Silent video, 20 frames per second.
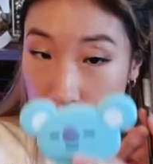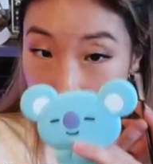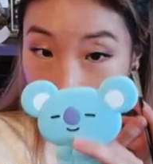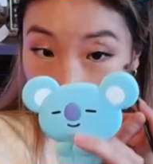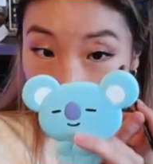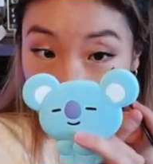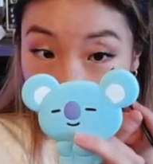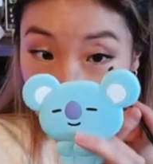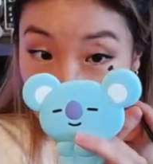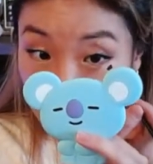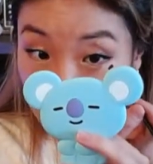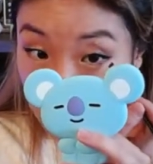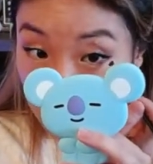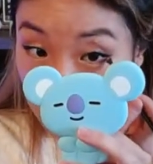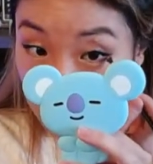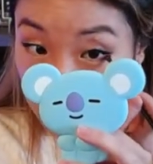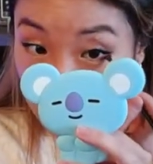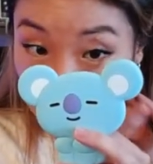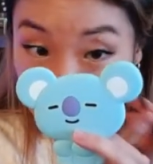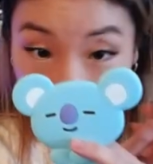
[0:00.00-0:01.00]
And
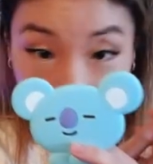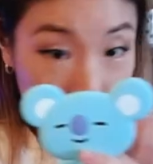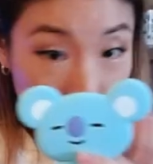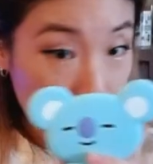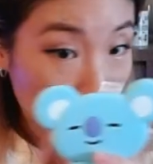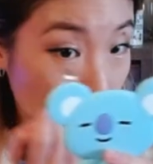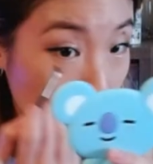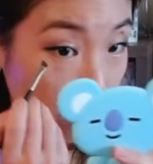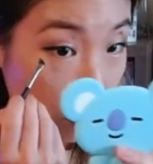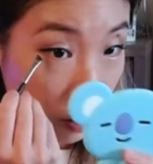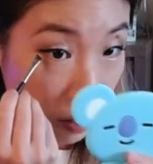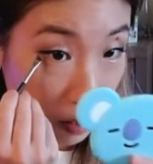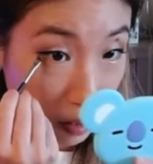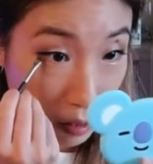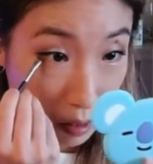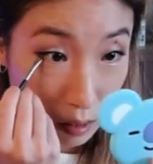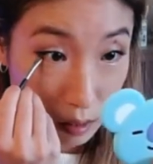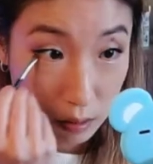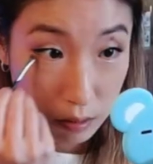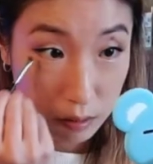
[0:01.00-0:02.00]
then, oh
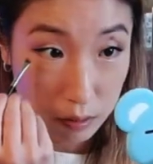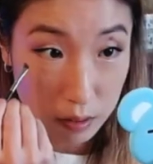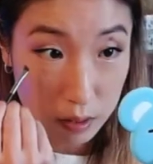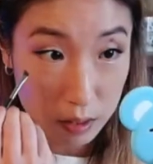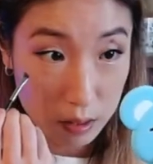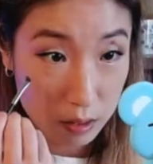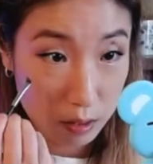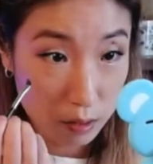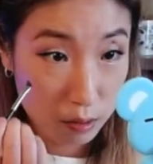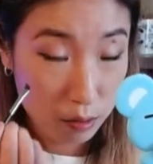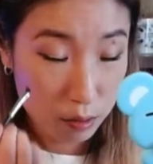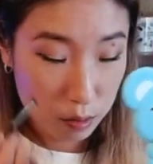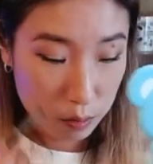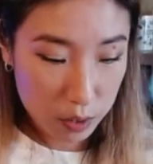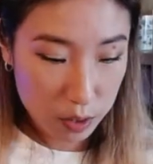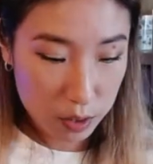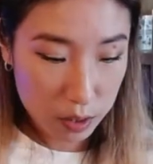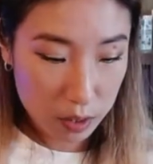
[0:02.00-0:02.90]
god, oh god, did I do too much